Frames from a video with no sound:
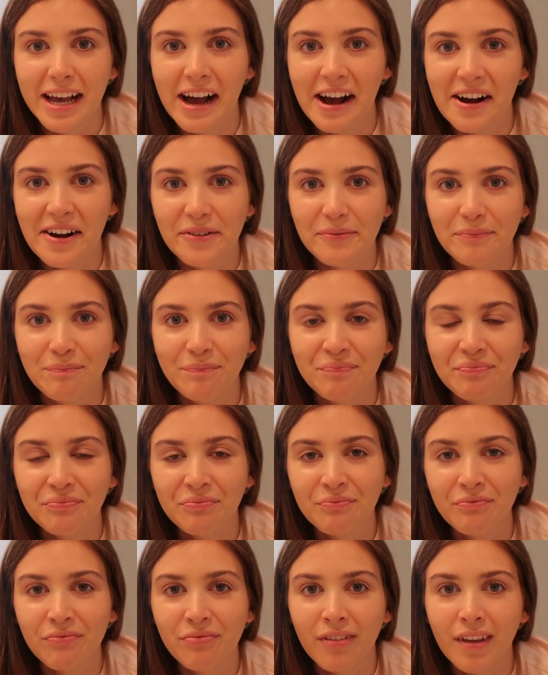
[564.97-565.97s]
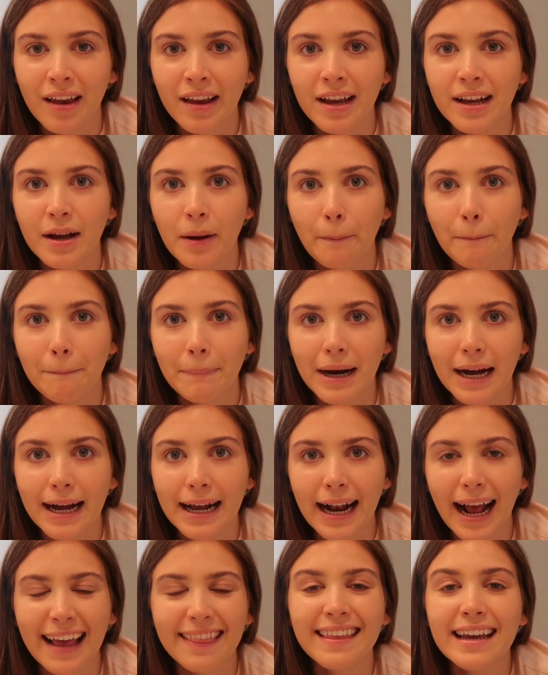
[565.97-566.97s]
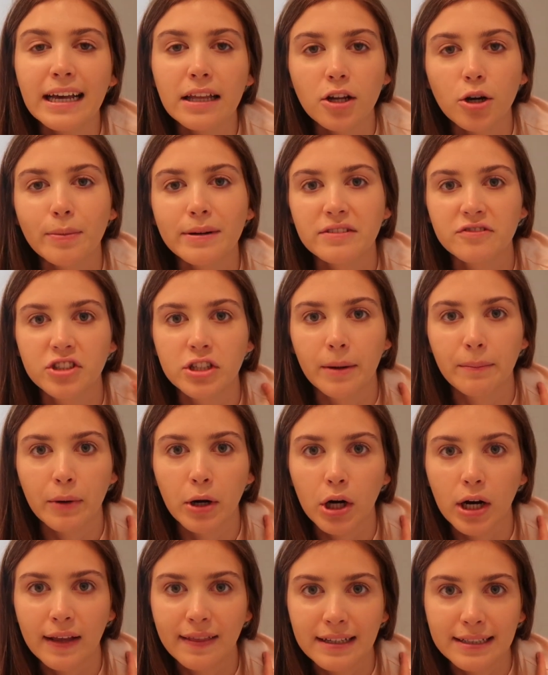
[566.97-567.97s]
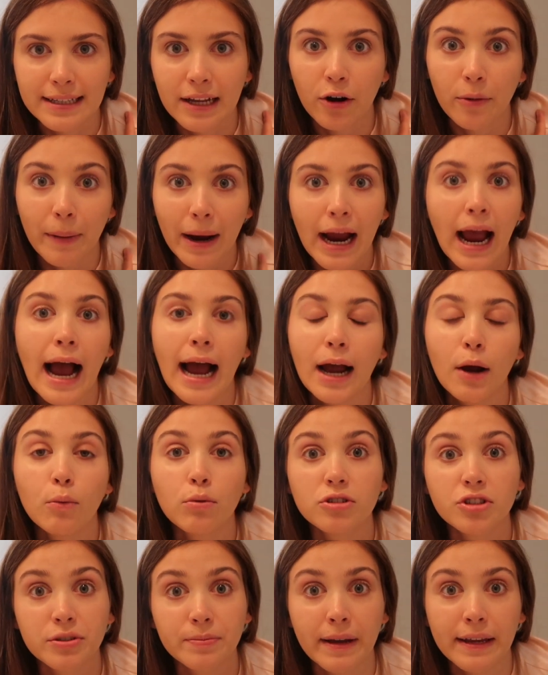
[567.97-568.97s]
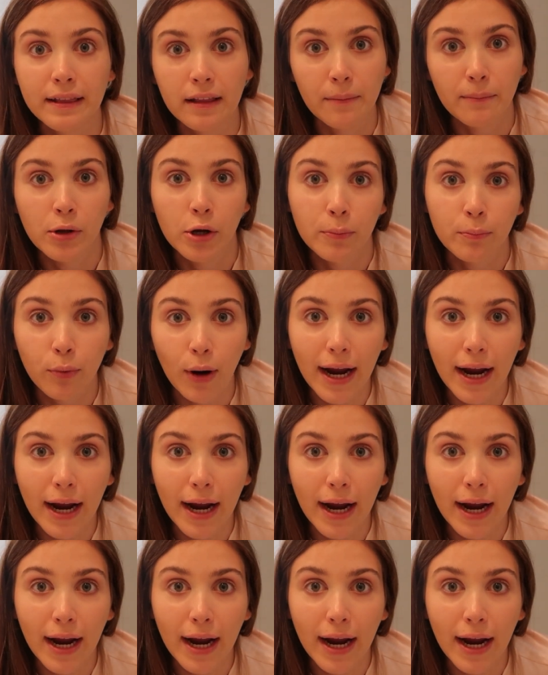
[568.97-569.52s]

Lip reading: But I think a little bit of shimmer in the center of my eye will just make them look